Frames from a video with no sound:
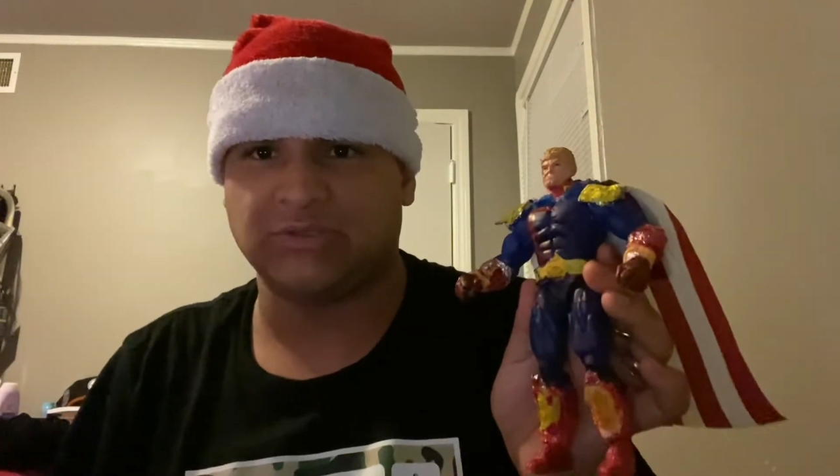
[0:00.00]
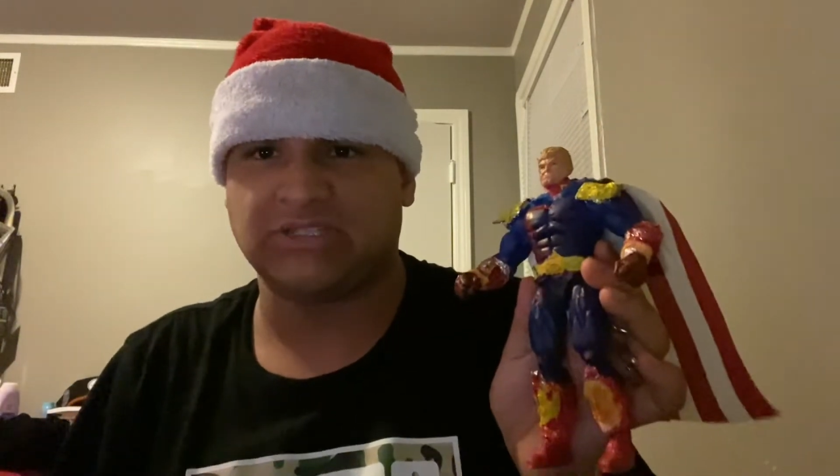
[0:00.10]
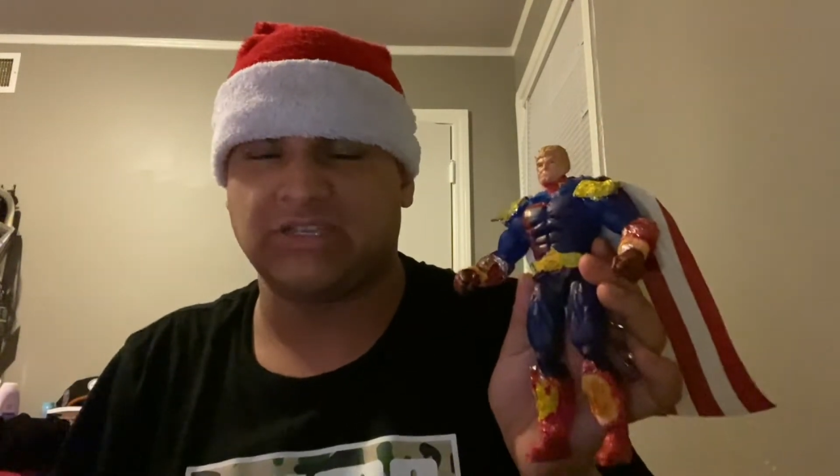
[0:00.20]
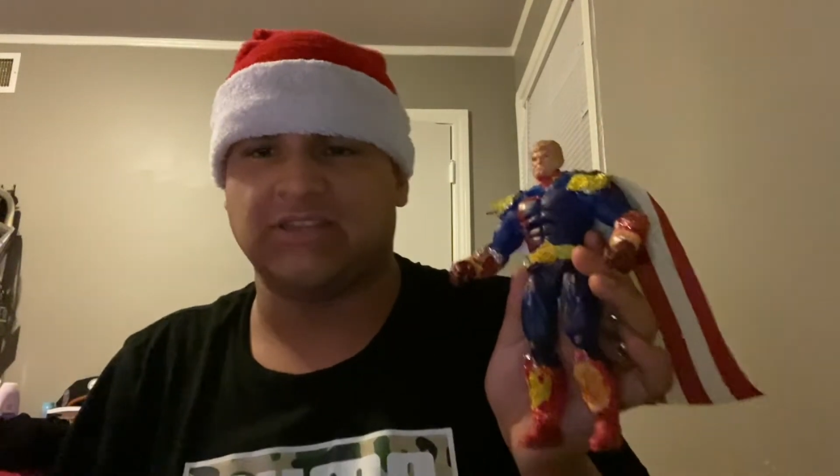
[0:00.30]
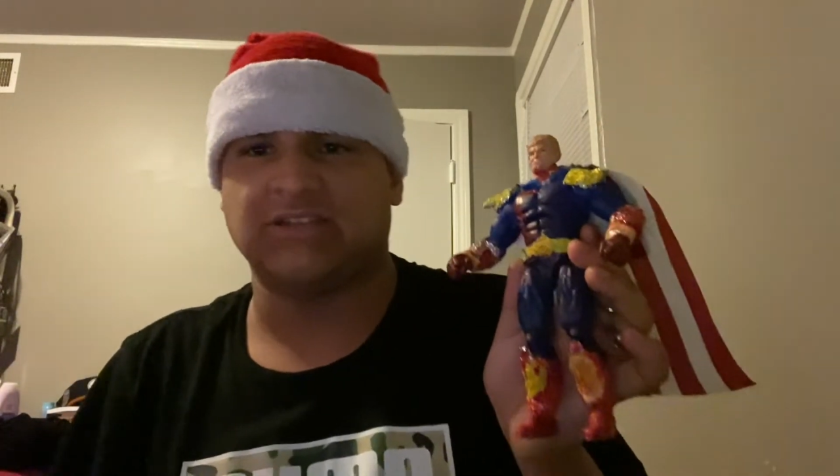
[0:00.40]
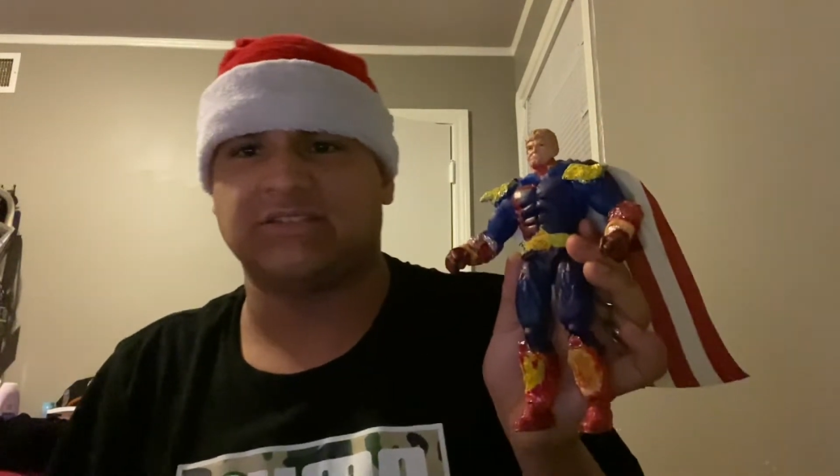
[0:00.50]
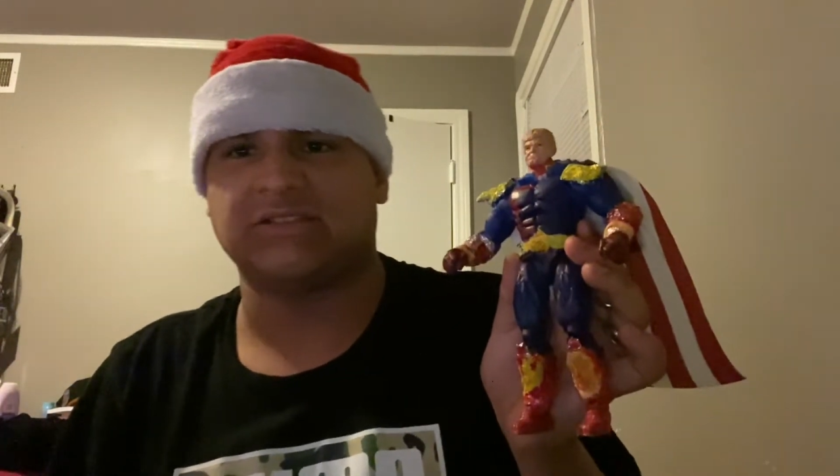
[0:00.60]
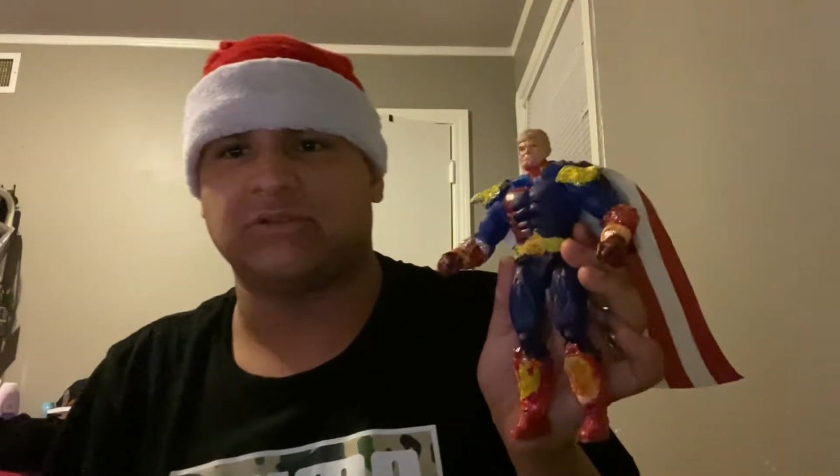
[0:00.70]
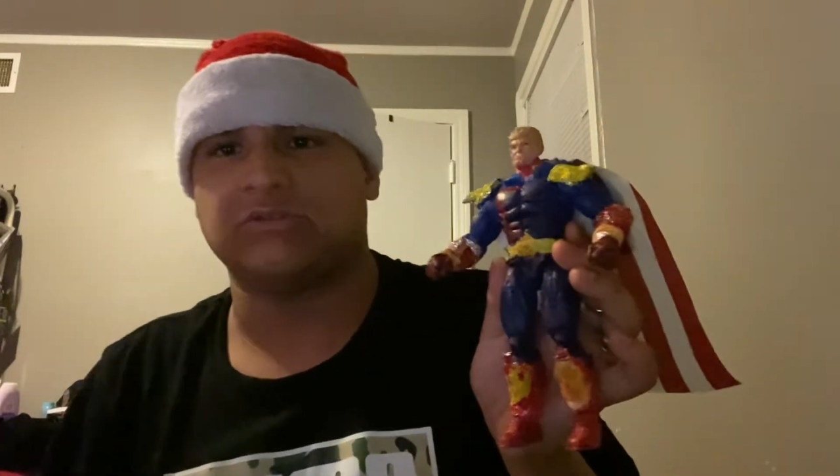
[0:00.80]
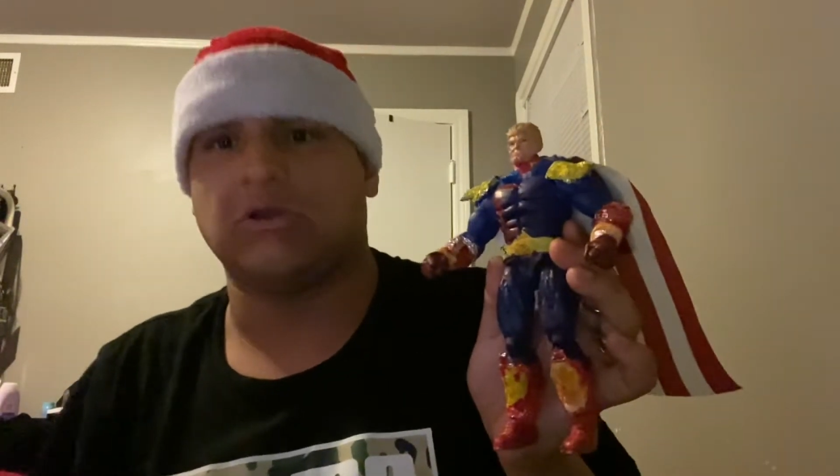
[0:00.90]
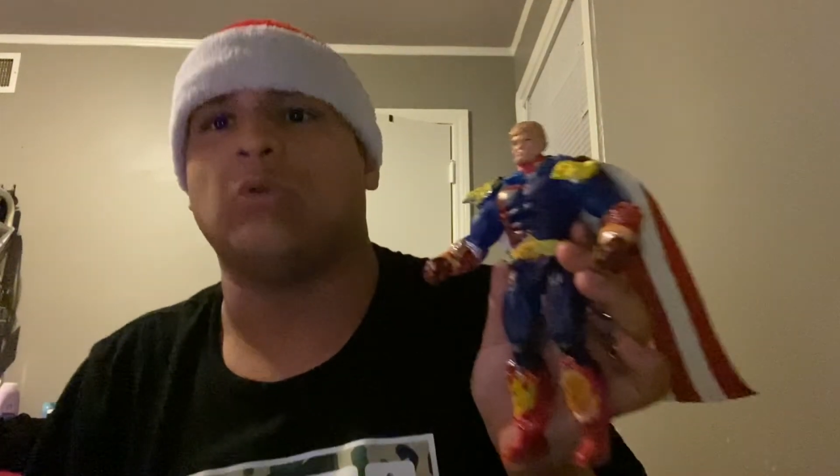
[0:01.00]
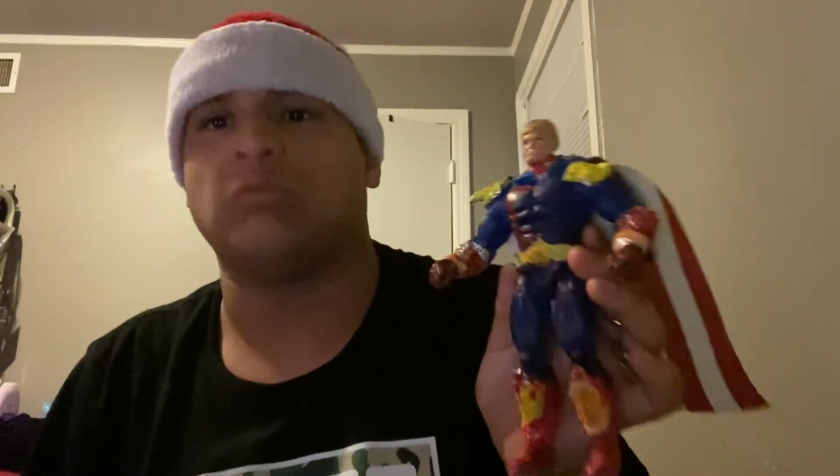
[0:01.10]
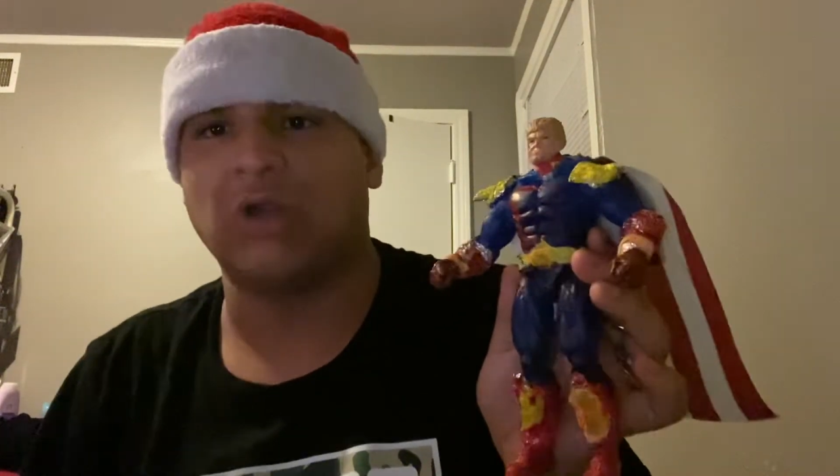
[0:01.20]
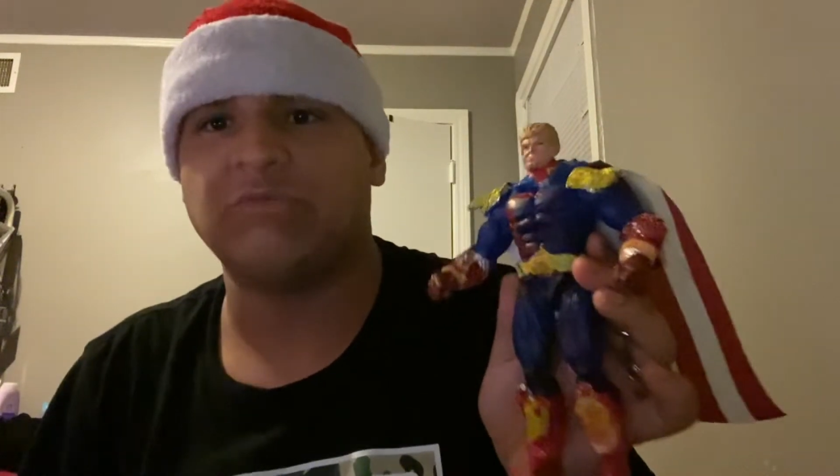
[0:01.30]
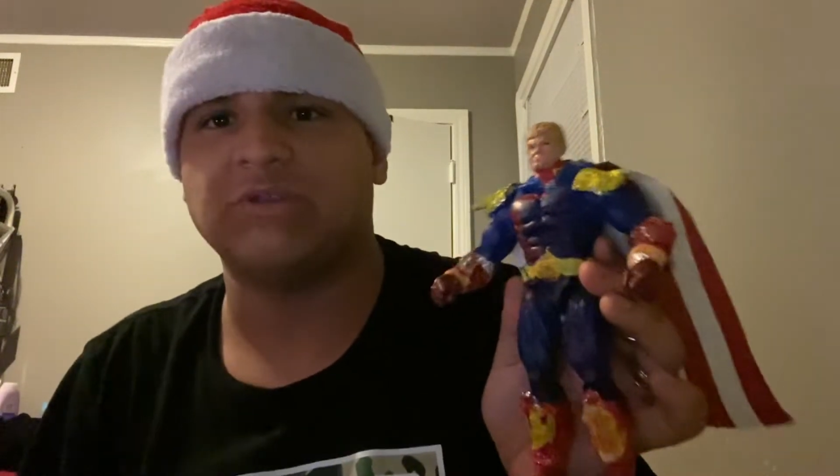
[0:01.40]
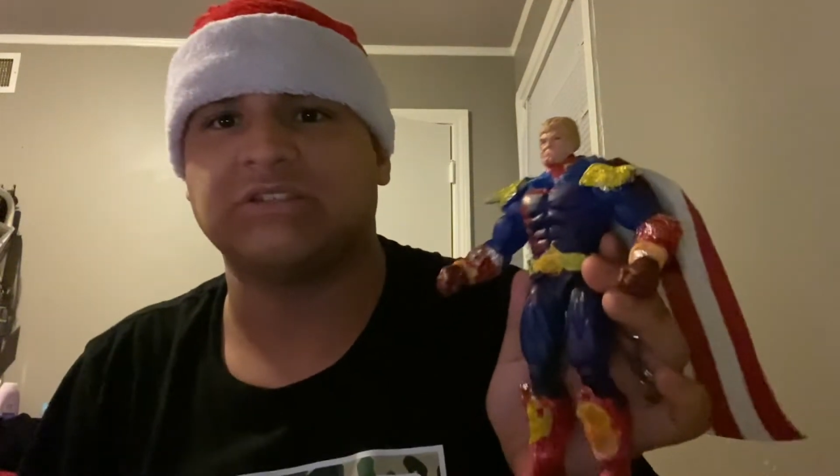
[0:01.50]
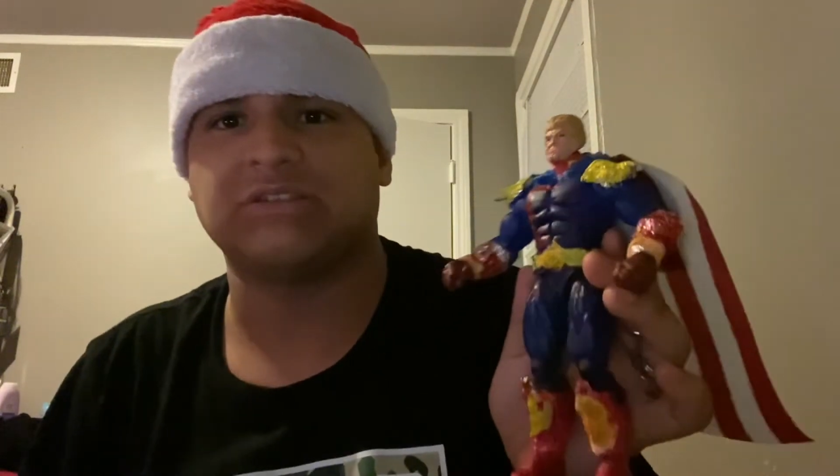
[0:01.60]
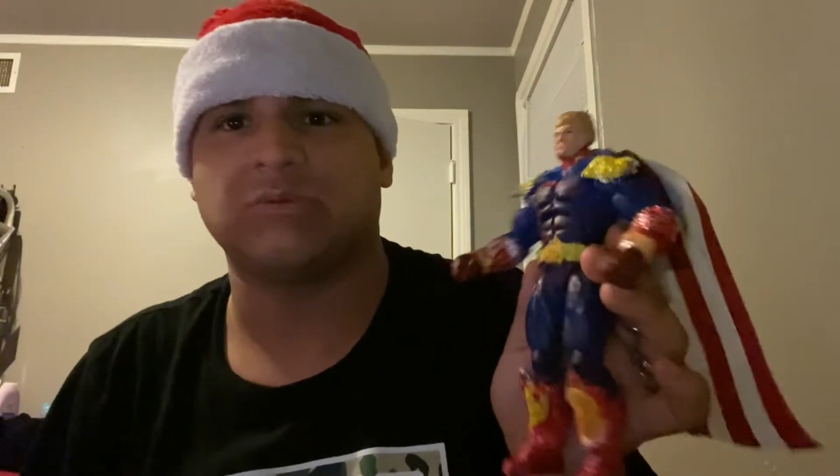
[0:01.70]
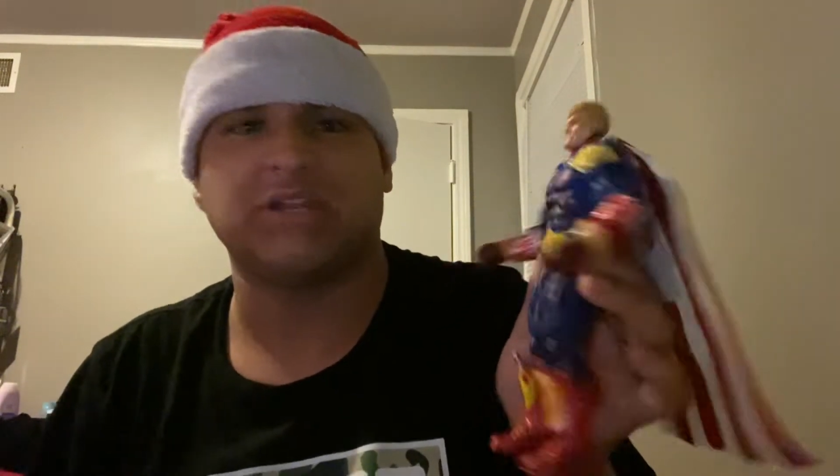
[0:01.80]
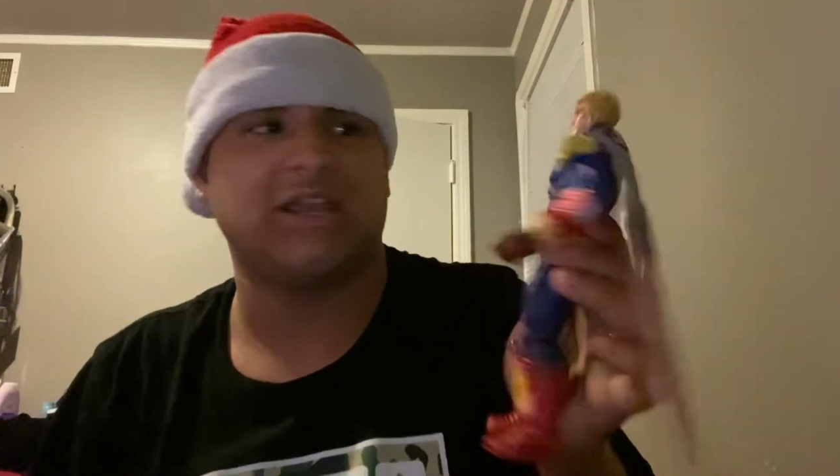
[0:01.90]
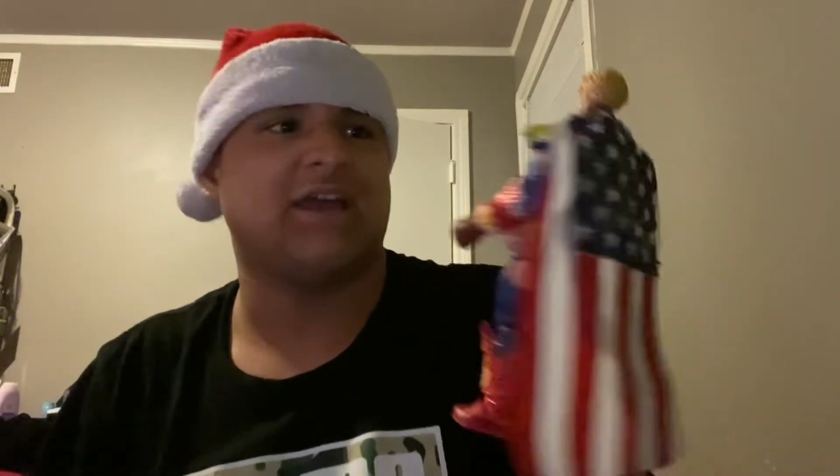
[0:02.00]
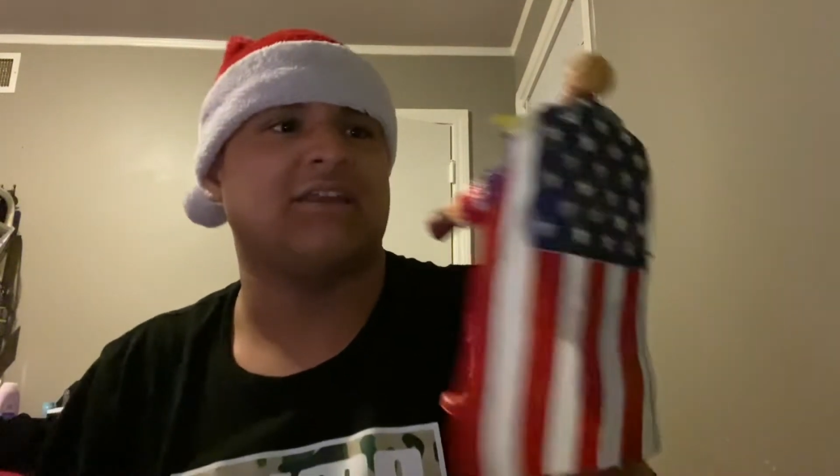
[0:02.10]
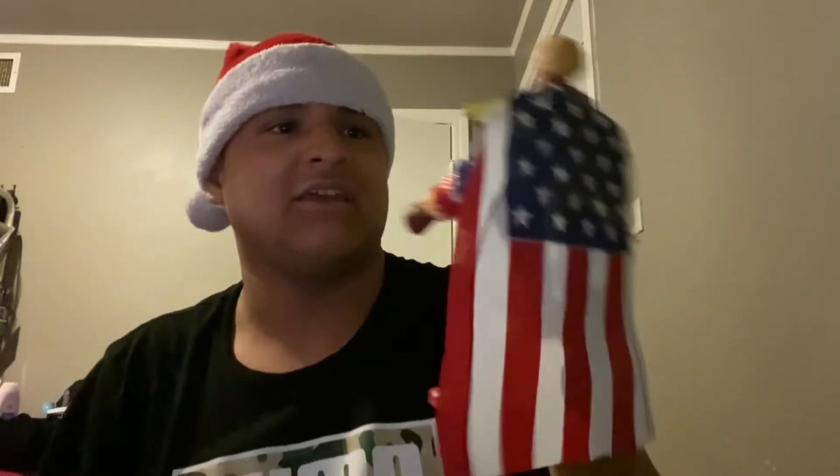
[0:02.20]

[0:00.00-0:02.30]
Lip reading: you'll see that it's also a reference to what he had.